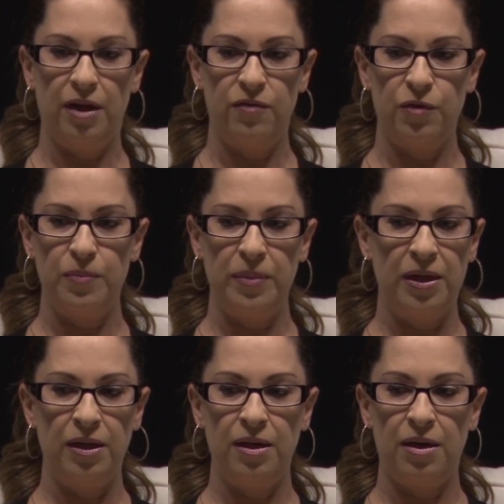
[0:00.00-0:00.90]
And for
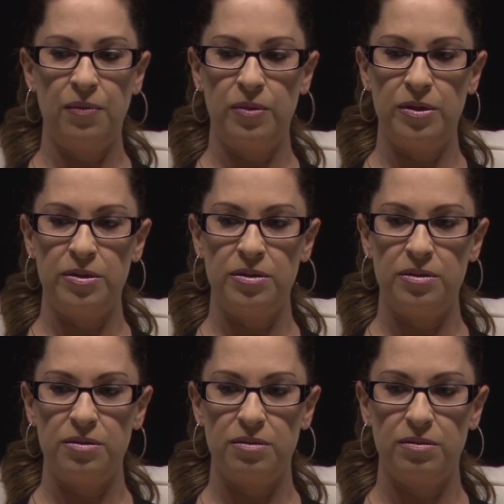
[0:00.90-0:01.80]
me, I
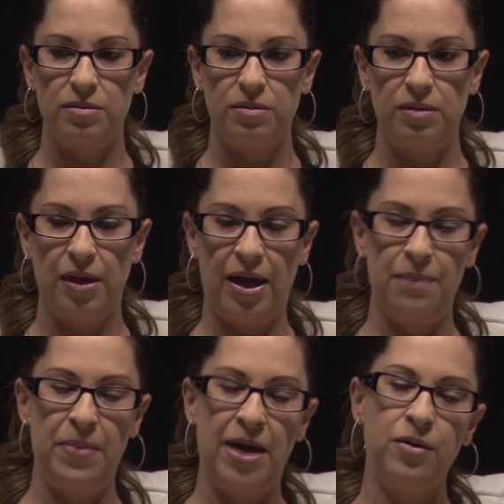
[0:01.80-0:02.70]

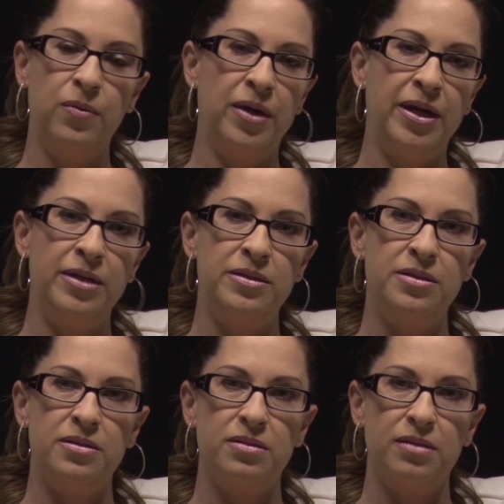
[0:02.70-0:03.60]
had bad
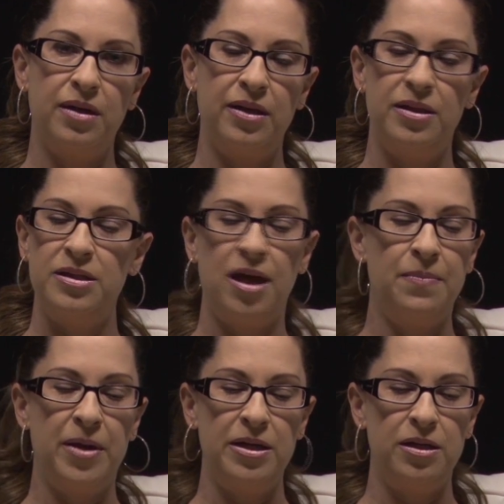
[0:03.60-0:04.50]
grades. At the
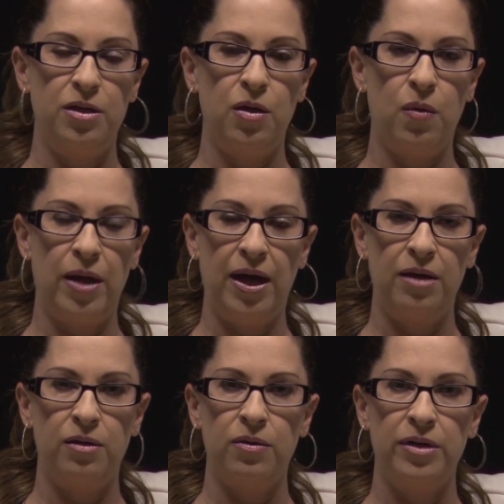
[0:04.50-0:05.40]
time, I didn't know I
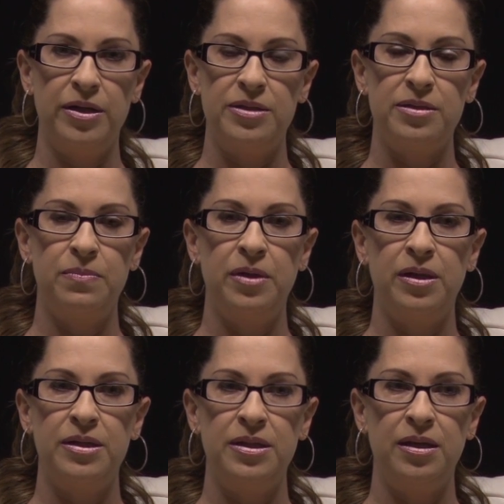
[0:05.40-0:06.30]
had a learning
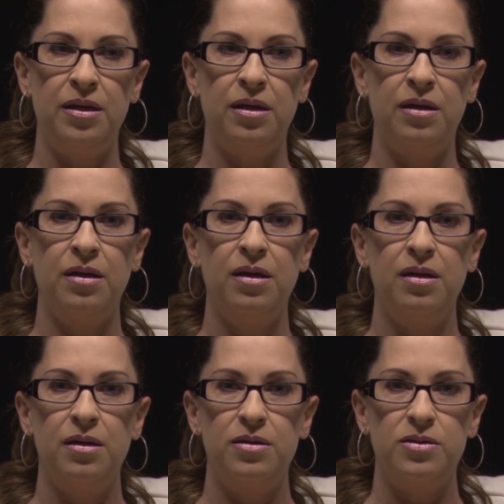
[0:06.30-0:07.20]
disability, and
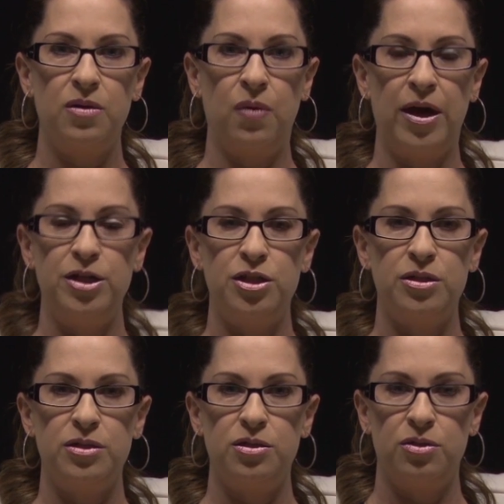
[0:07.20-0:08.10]
so I
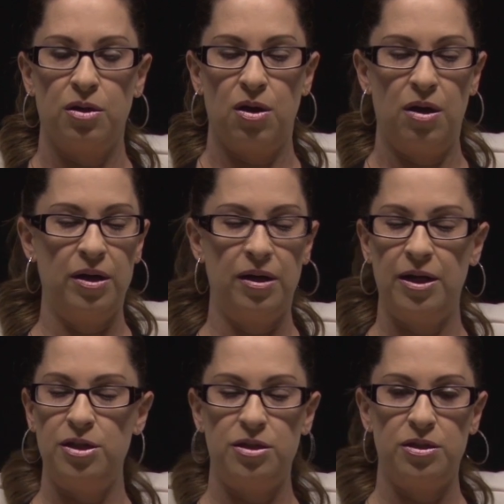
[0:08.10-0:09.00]
just took on, and
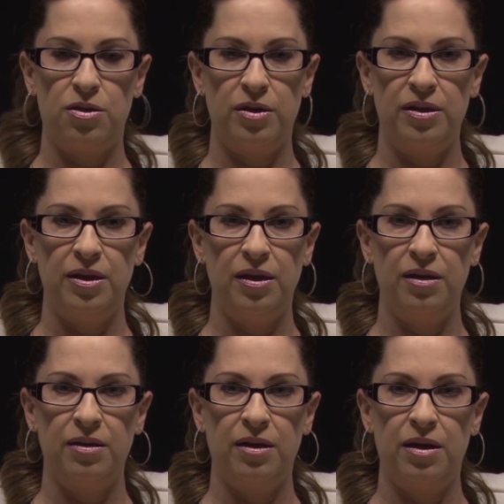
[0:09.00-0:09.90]
I just started
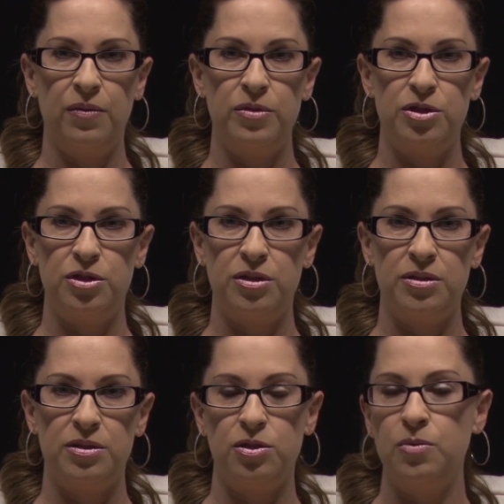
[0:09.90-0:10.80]
thinking that I was
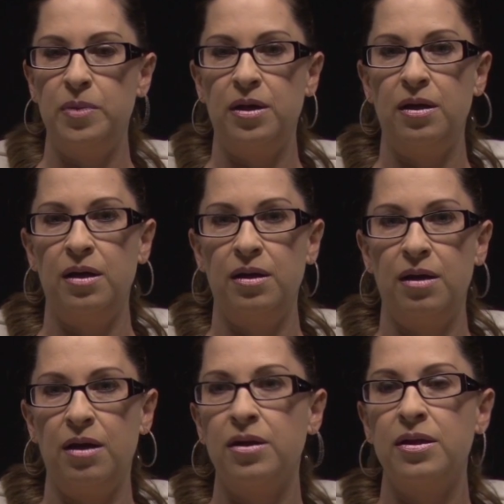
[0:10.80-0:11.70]
just stupid
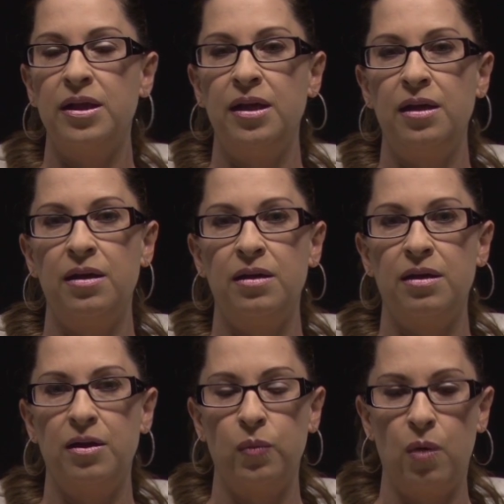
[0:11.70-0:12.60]
and ugly
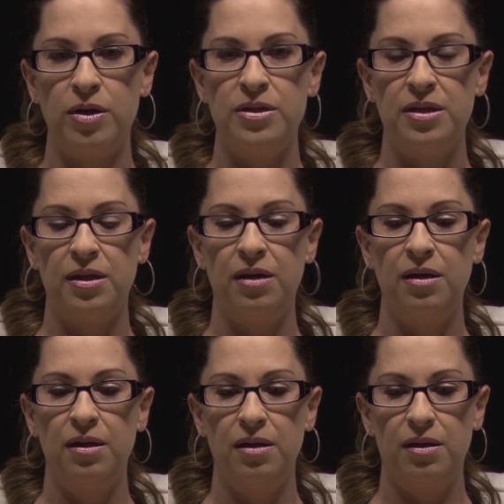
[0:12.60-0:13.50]
and unwanted,
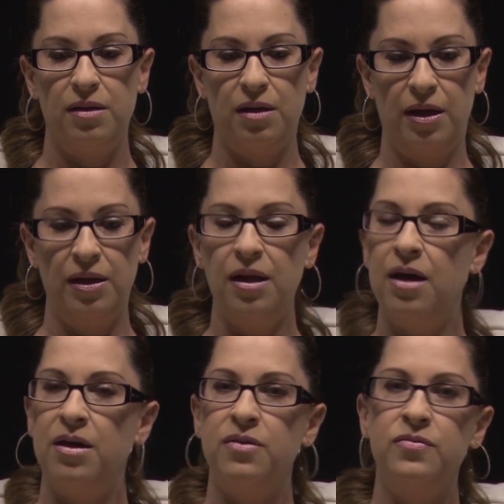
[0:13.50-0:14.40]

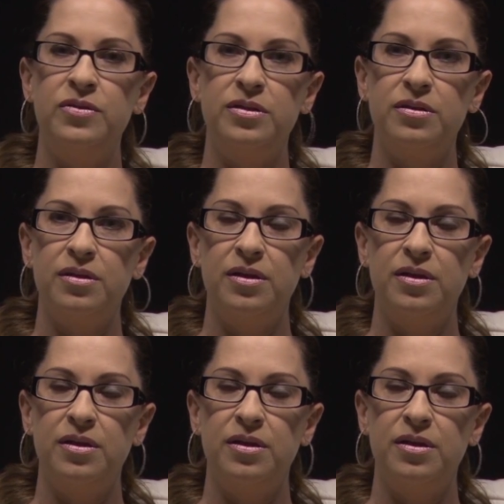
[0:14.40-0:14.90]
unloved,